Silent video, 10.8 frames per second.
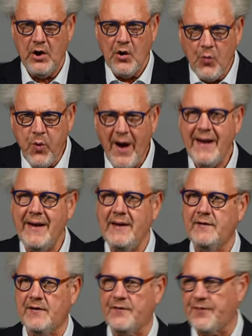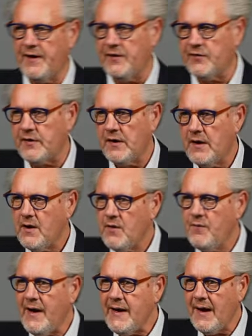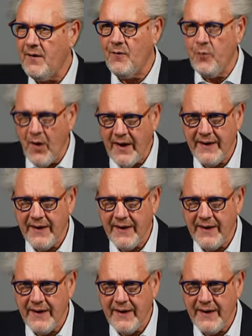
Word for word: Why is it, friends? Why